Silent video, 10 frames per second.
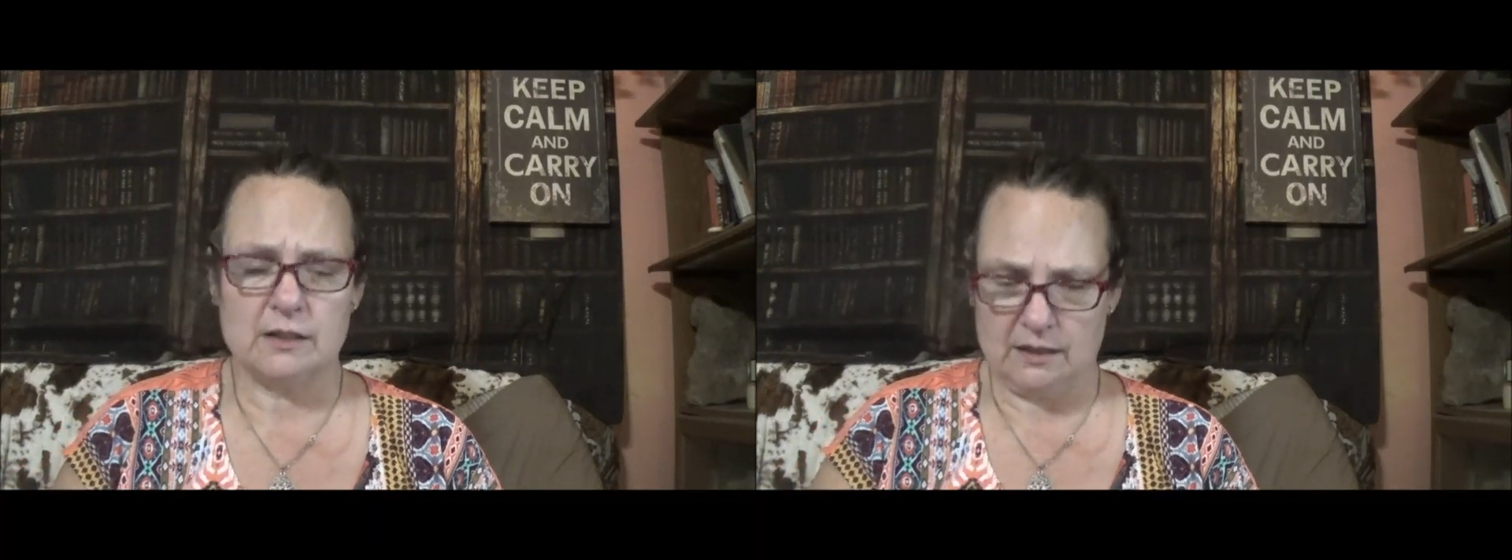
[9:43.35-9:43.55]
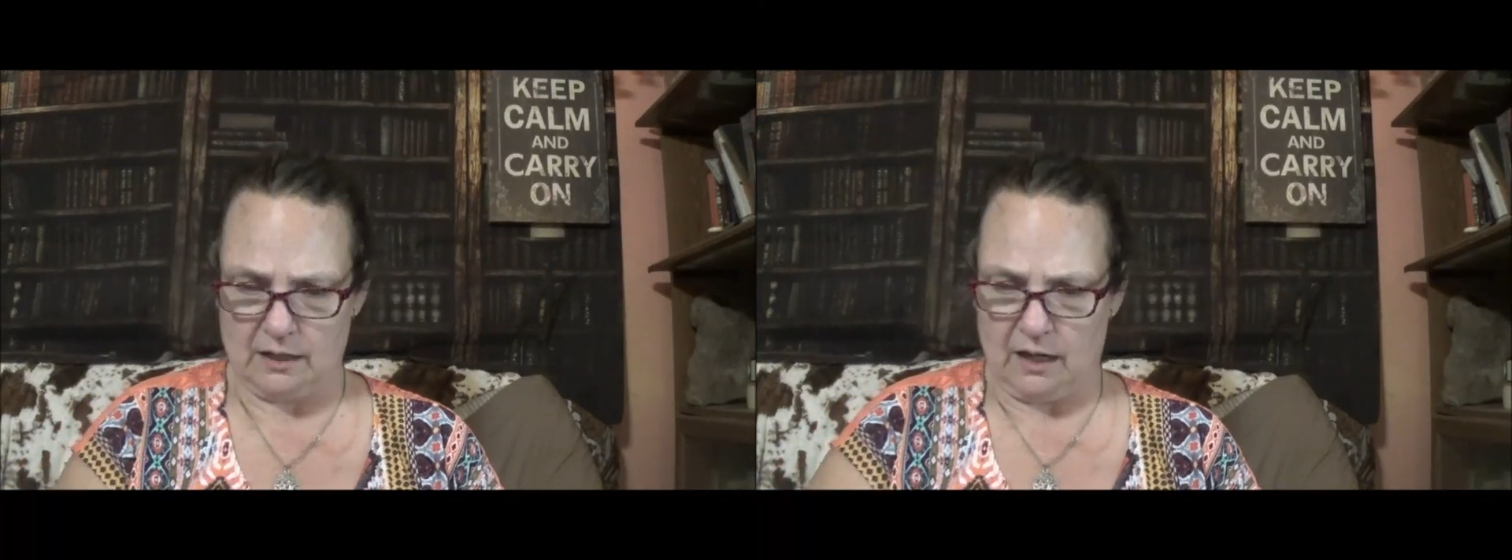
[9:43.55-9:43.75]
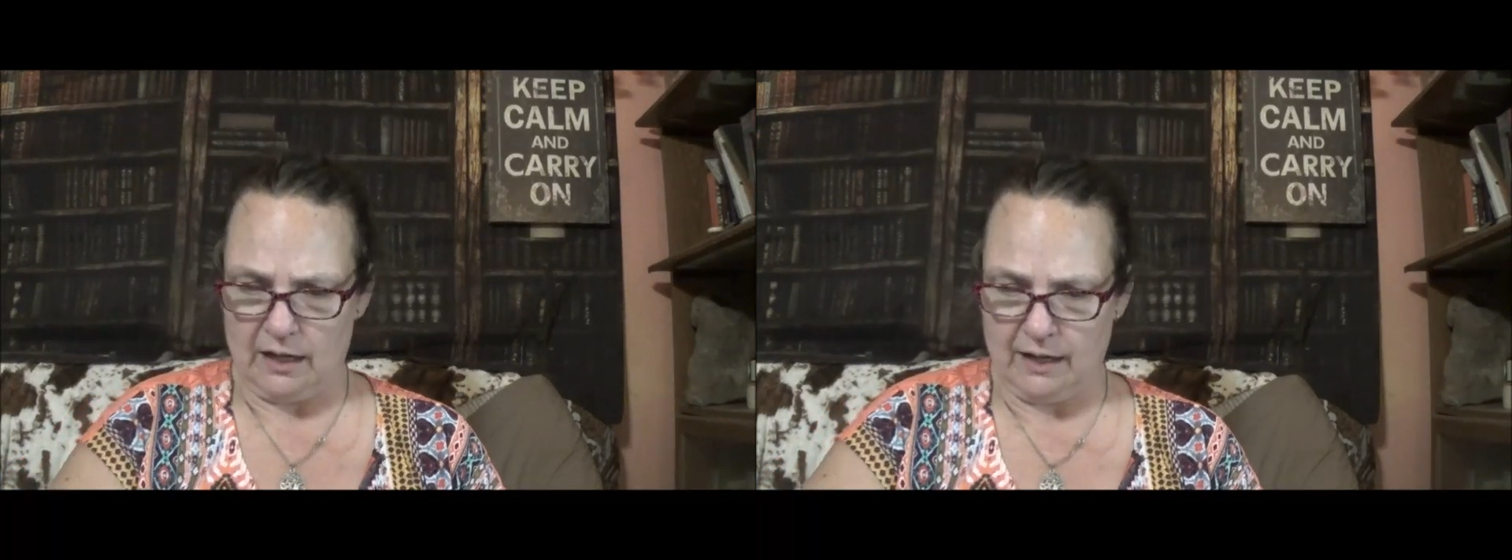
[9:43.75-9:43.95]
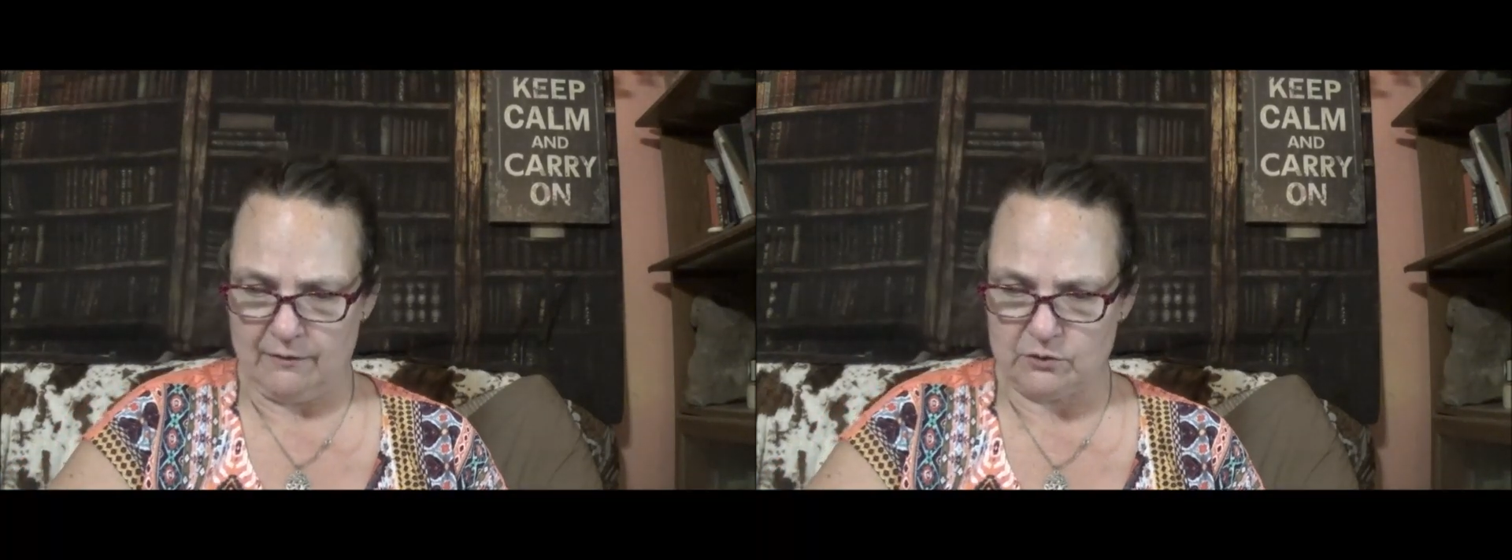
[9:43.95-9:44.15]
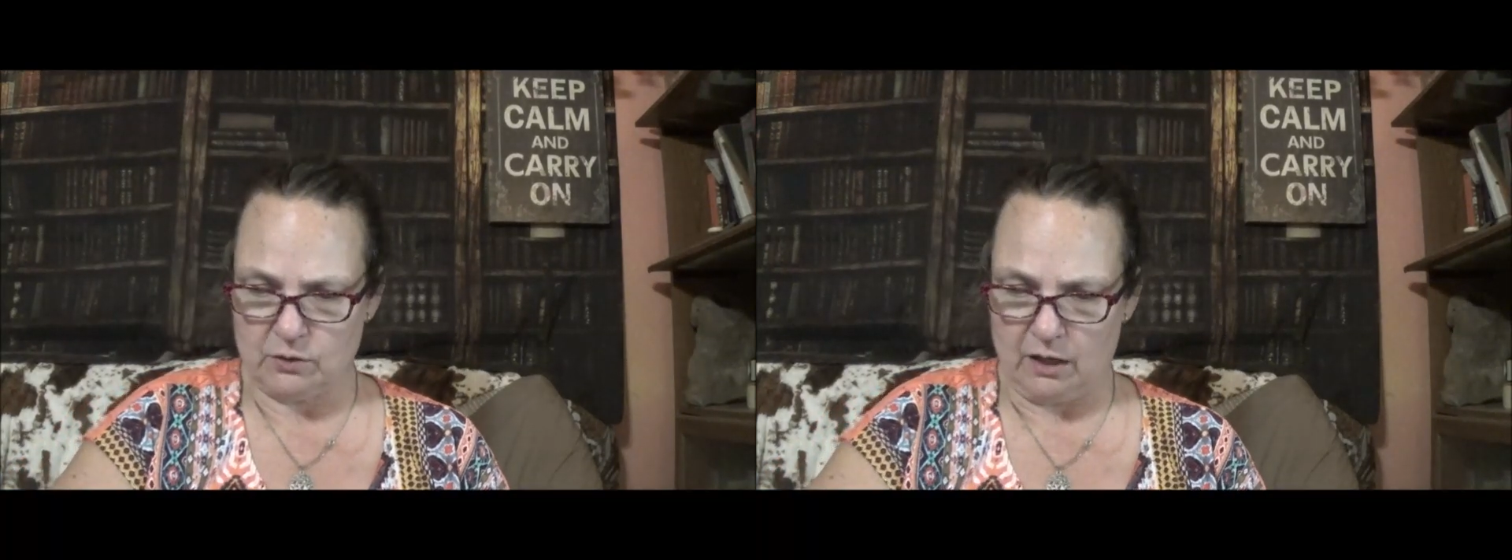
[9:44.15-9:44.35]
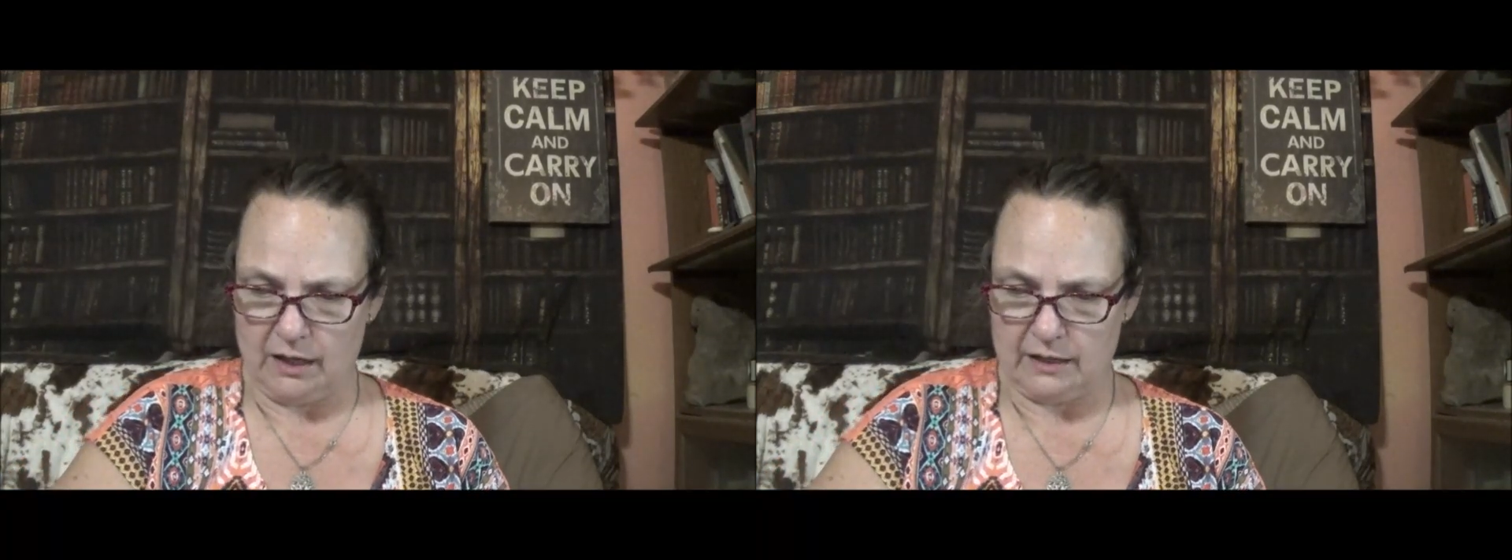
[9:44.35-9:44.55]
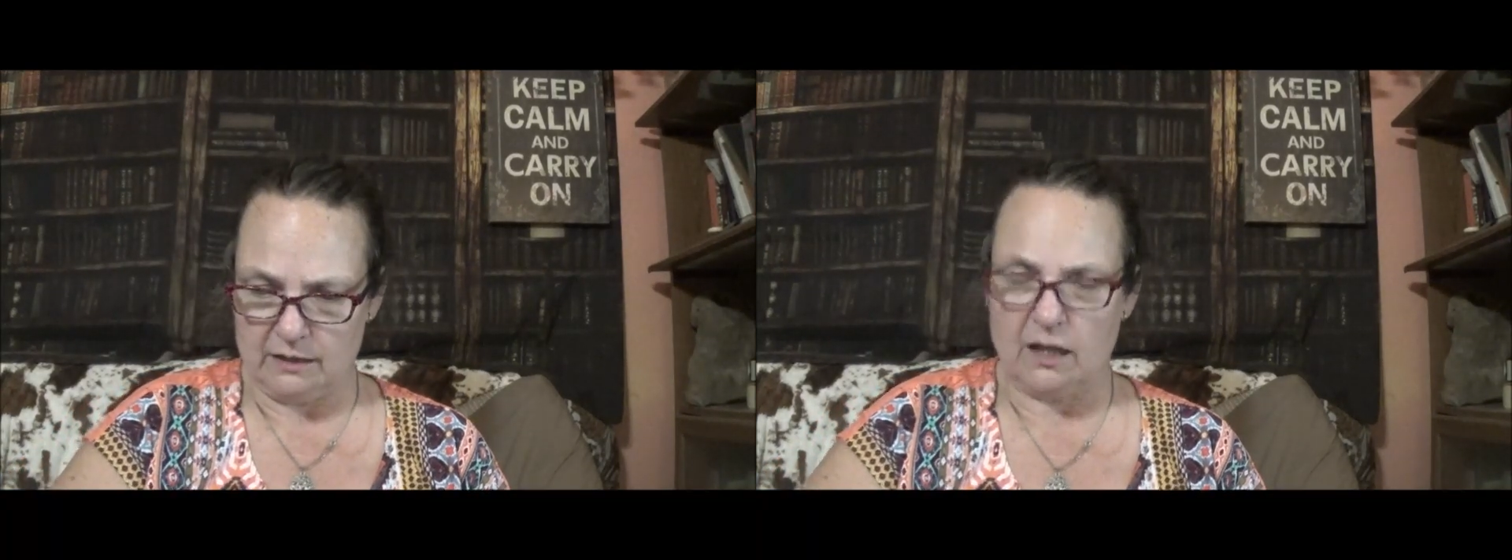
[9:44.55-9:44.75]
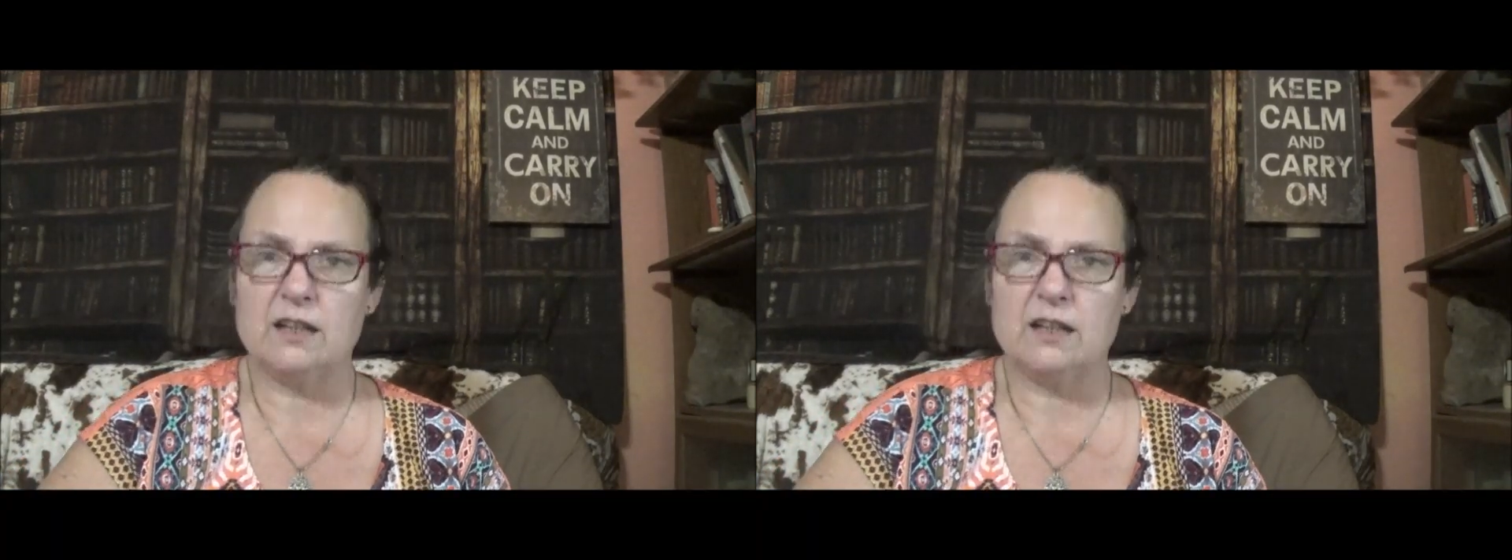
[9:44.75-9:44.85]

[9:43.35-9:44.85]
that I have tried